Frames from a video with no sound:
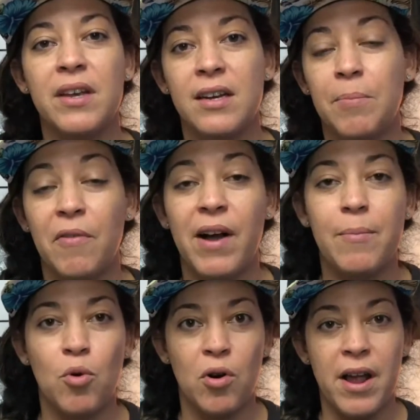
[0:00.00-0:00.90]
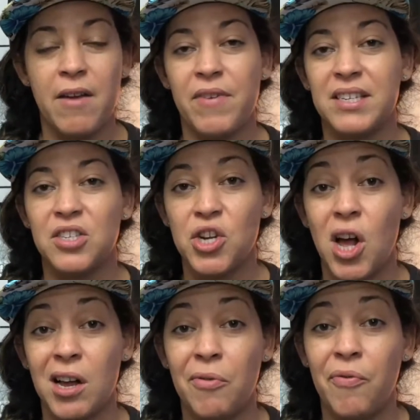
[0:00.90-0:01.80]
going to provide more of a
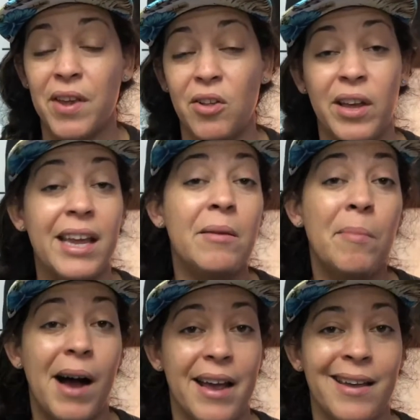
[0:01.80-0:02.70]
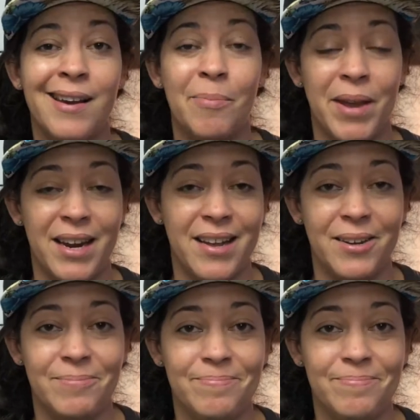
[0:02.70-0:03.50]
snug feel, in my opinion.